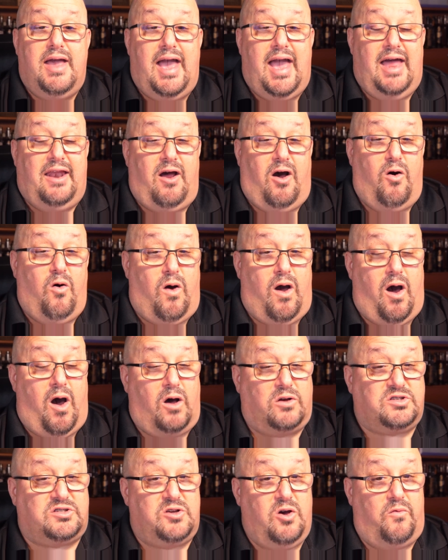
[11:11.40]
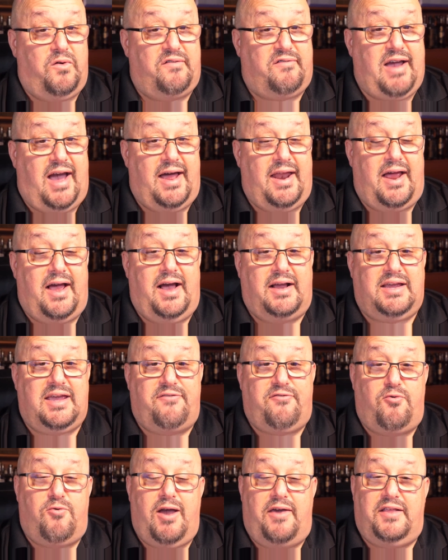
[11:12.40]
and also we've got a
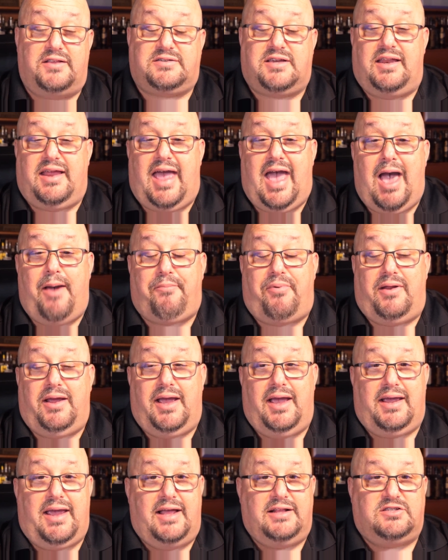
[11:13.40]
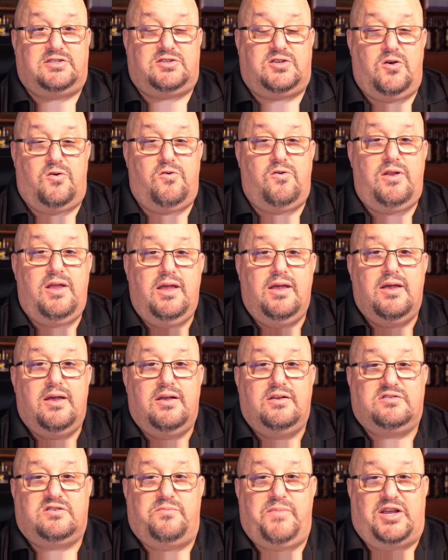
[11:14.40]
giveaway that's going to happen again soon,
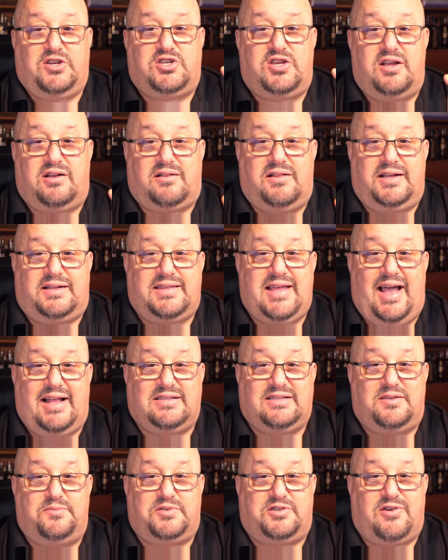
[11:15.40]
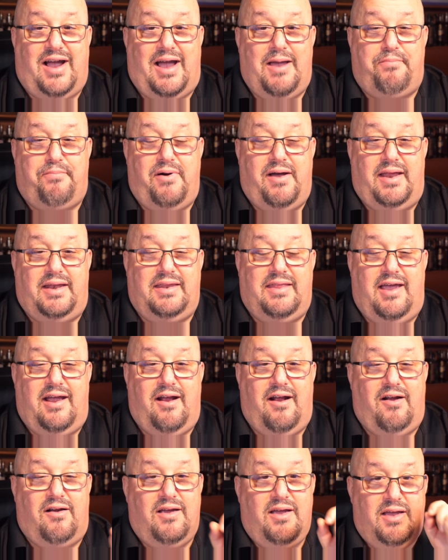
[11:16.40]
so make sure you click that subscribe button
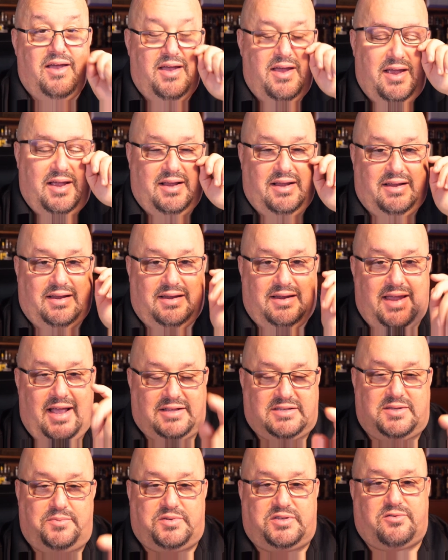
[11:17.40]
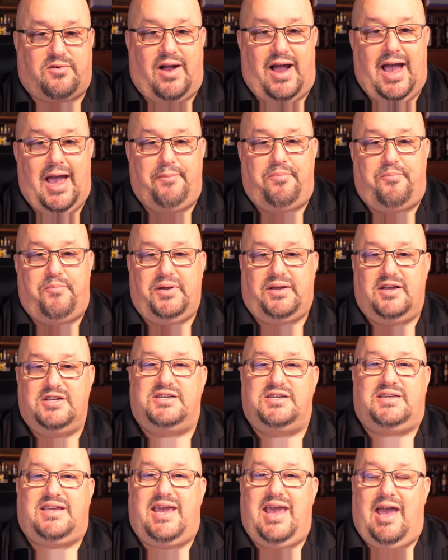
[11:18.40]
there. Get subscribed because
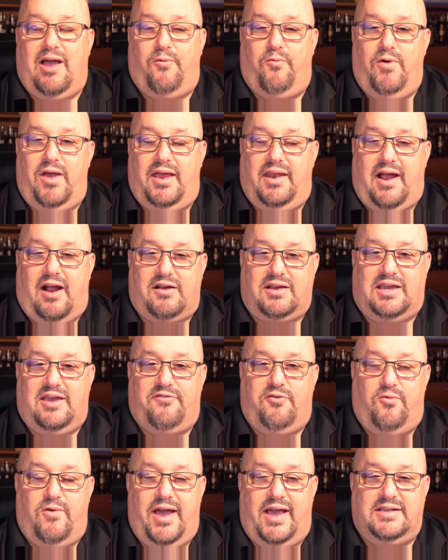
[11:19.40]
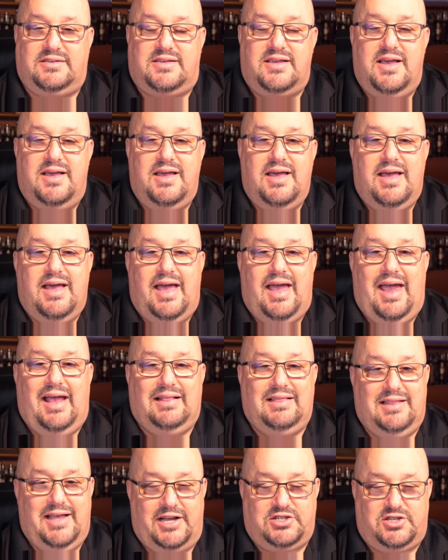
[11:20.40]
you can't win our giveaways
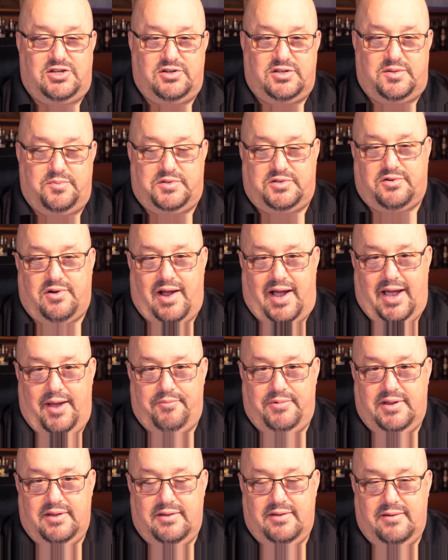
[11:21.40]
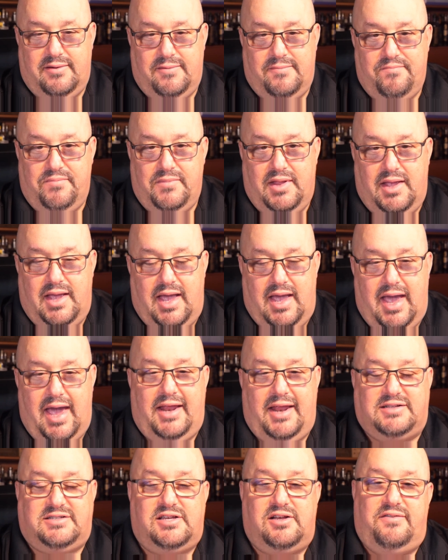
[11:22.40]
unless you're subscribed. And
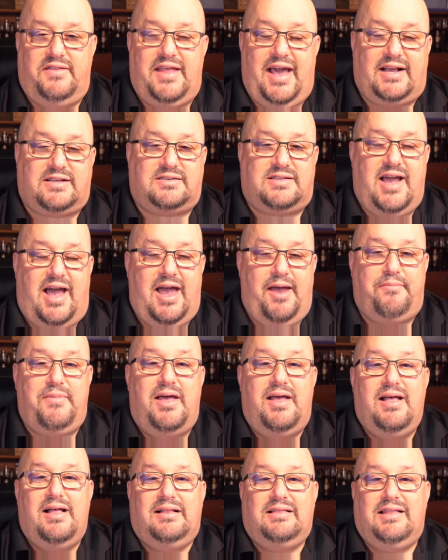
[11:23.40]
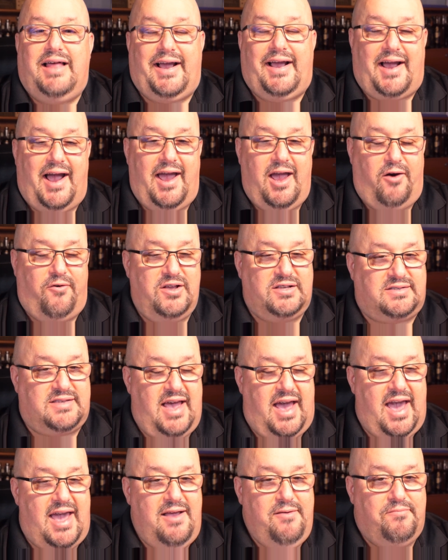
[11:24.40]
until next time, like I always
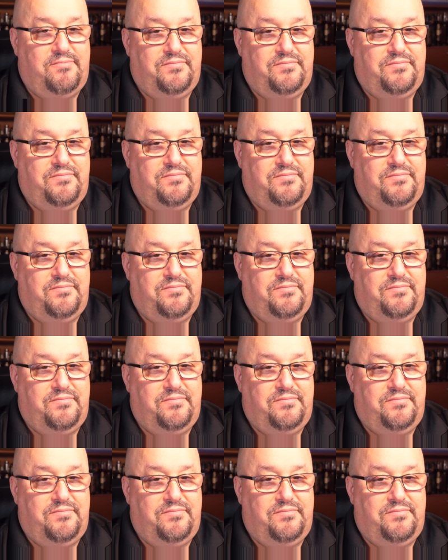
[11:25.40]
say,